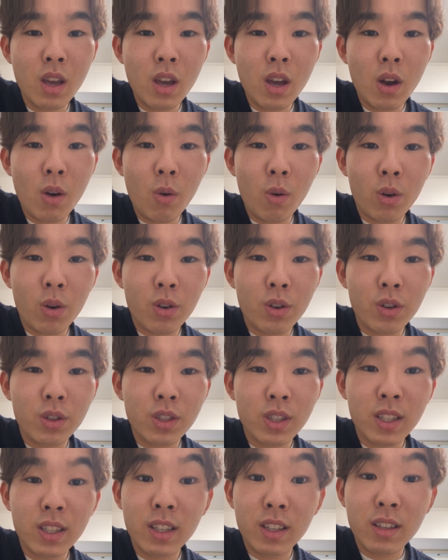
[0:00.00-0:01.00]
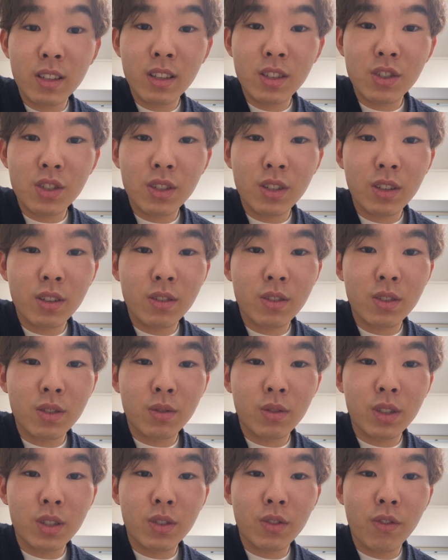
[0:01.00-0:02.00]
For senior engineers
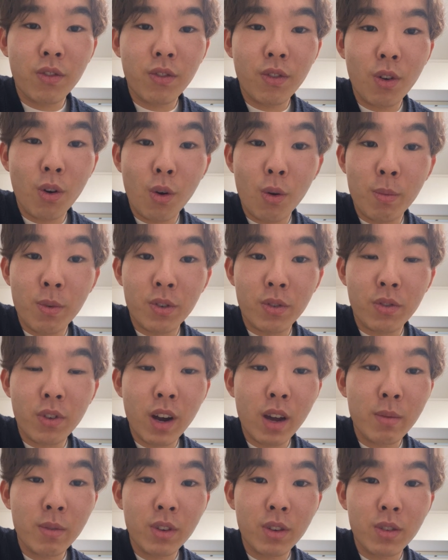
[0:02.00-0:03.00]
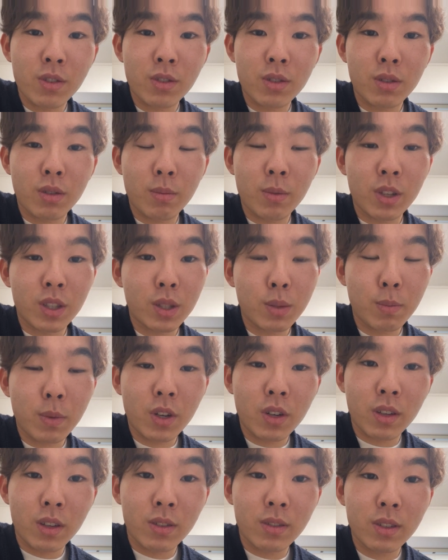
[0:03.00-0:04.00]
with over 5 years of
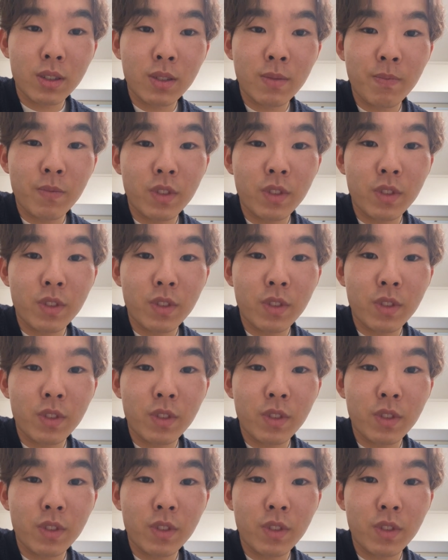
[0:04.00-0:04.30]
experience,